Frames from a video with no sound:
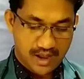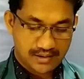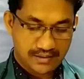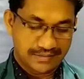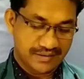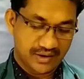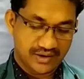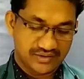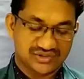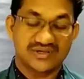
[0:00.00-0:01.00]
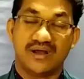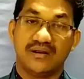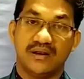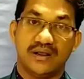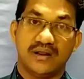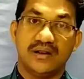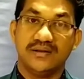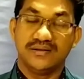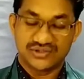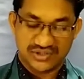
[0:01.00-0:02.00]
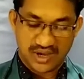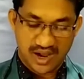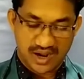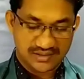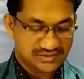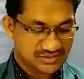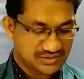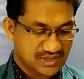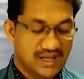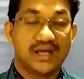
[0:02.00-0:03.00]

and her son Little Charles,